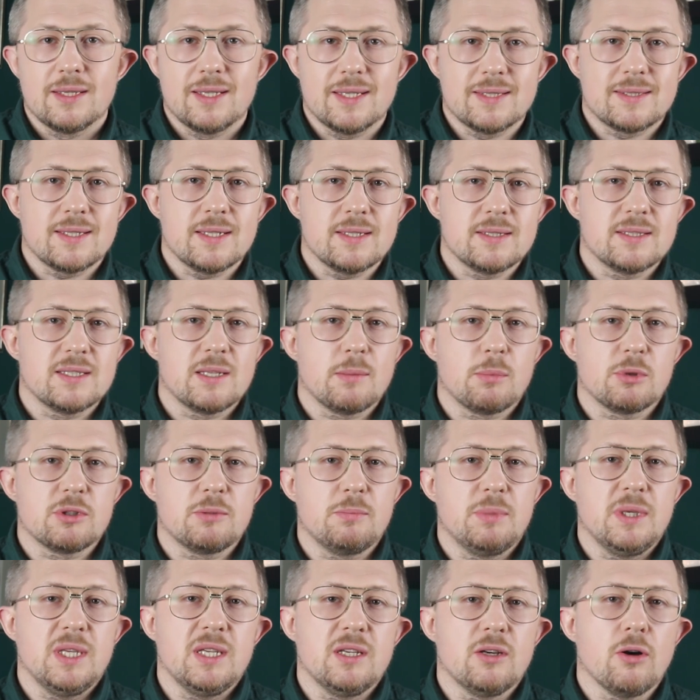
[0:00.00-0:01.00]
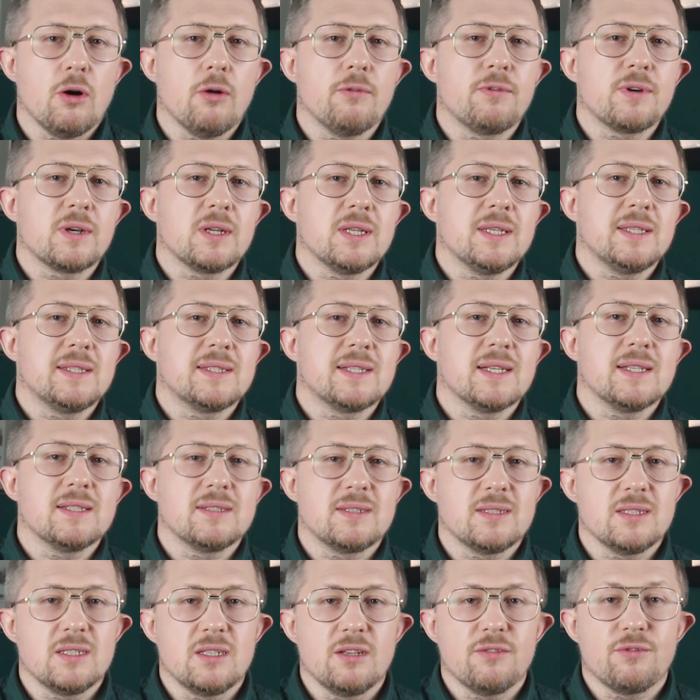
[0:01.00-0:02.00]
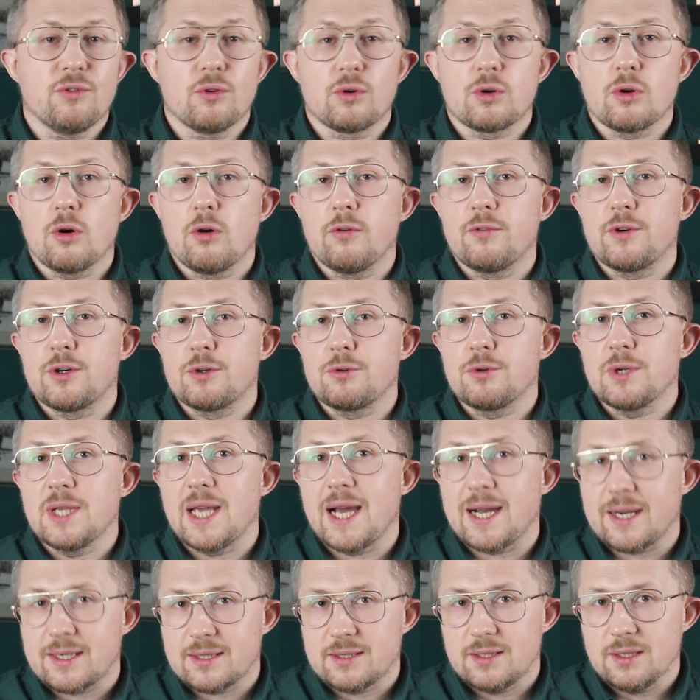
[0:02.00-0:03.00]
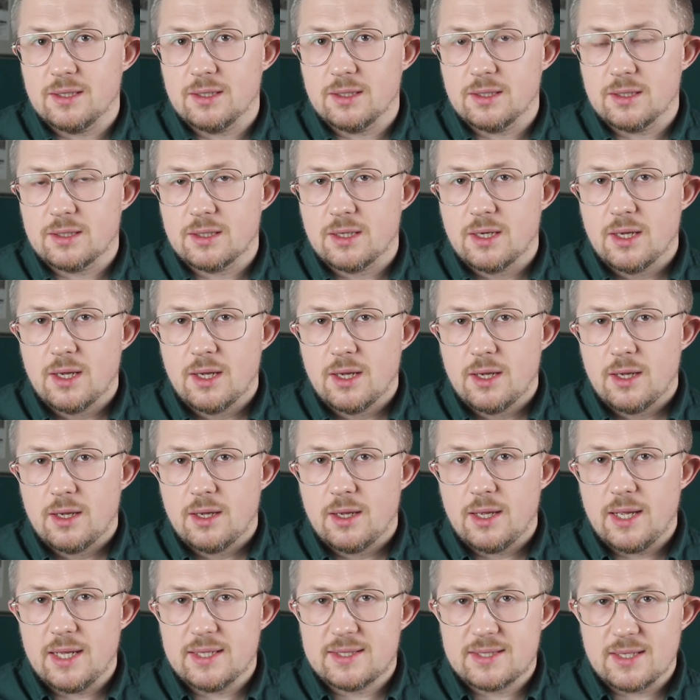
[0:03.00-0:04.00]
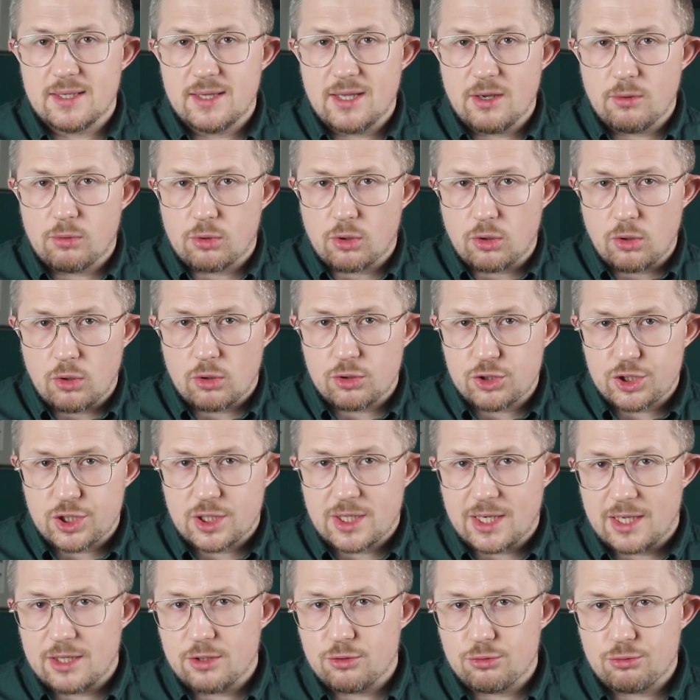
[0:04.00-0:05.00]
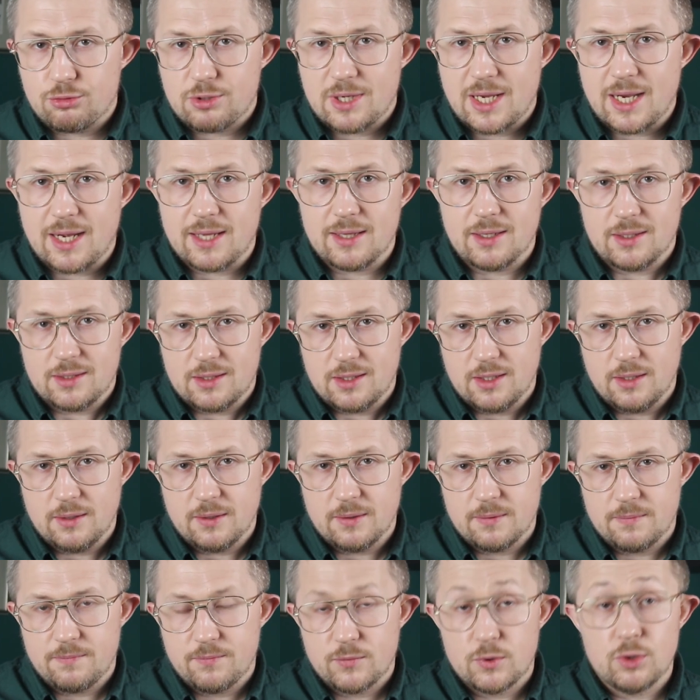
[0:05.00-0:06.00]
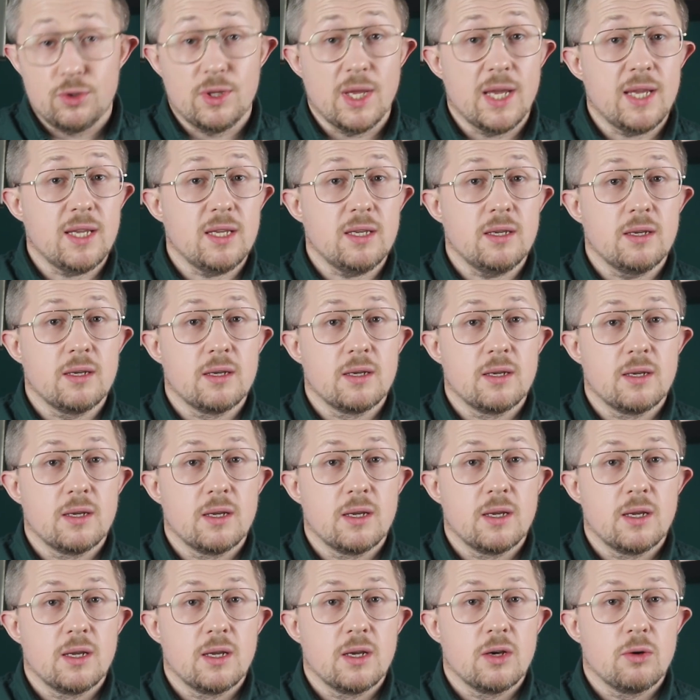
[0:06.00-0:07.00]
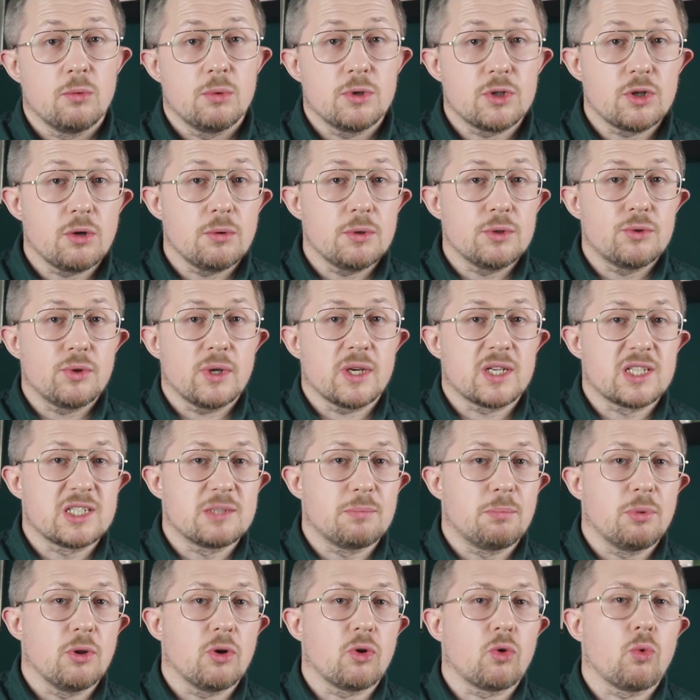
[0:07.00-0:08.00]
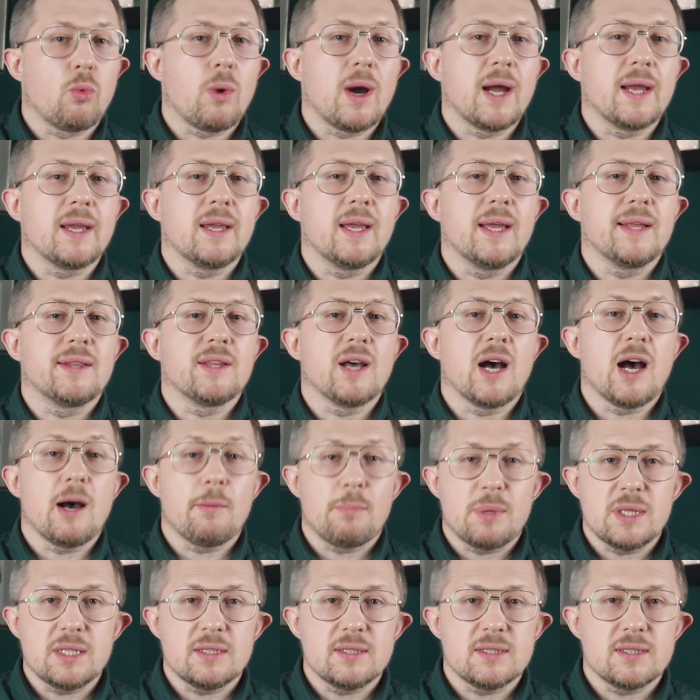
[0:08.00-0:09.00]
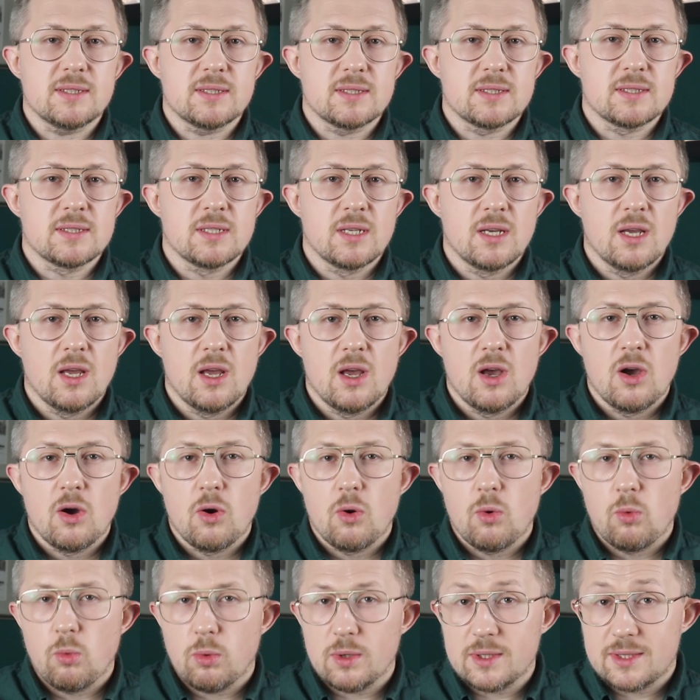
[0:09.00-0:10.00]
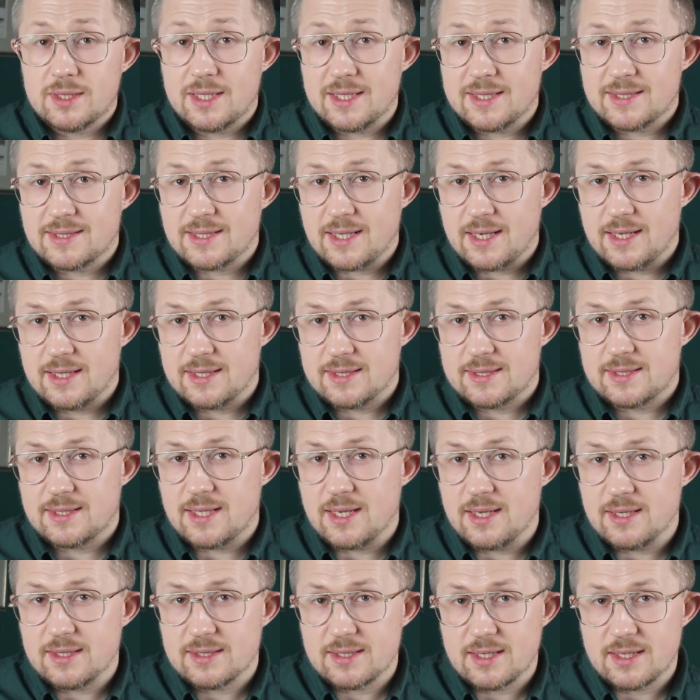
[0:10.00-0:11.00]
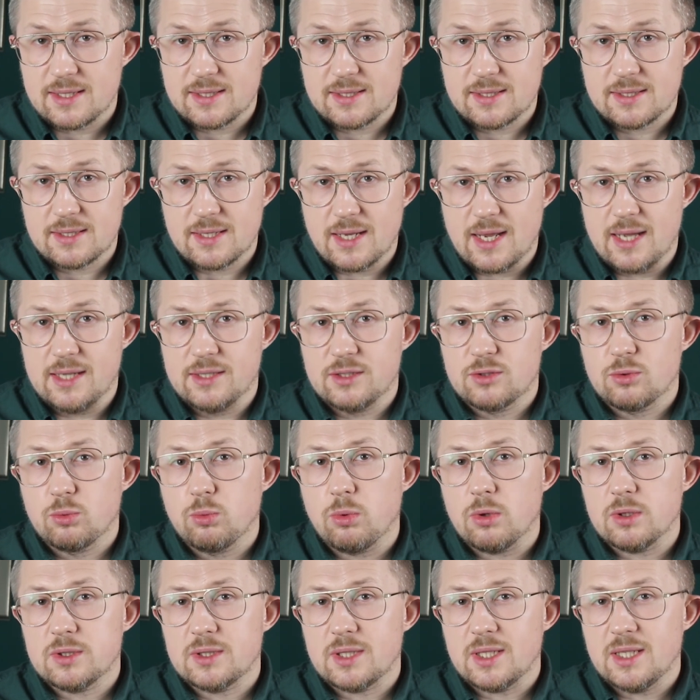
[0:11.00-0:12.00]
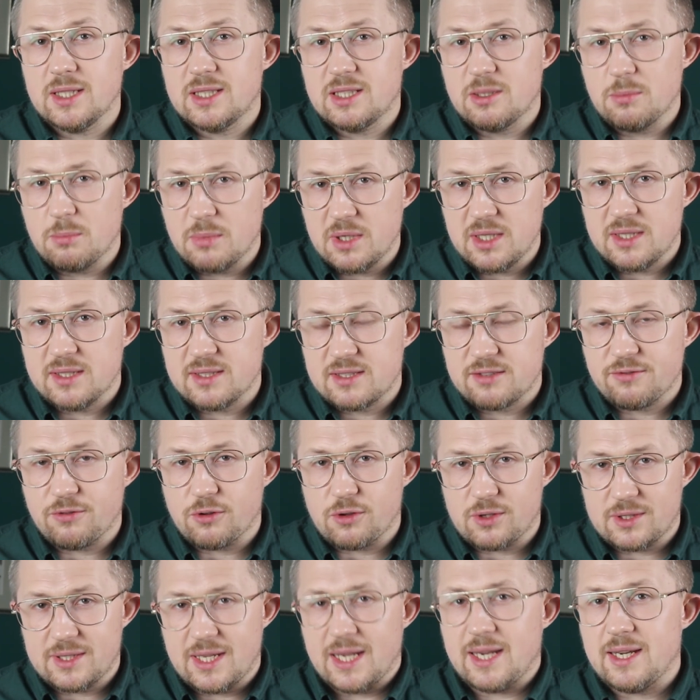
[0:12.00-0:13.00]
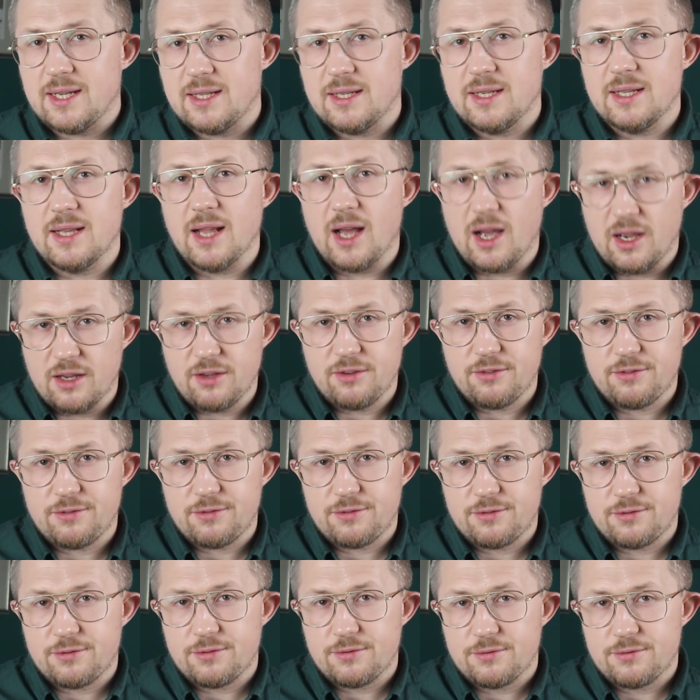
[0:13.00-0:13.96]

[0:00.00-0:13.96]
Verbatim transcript: This isn't about being overly sensitive or overreacting. It's neurological reality. Today, we're going to explore why it happens, what the science tells us, and what it means for daily life.